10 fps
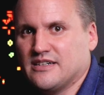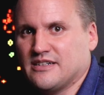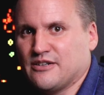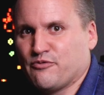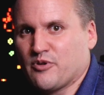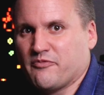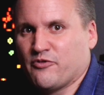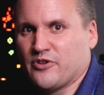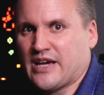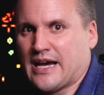
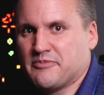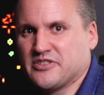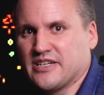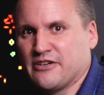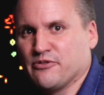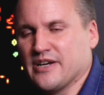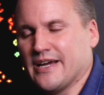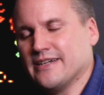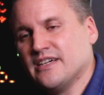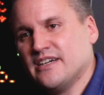for the apps that I
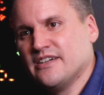create.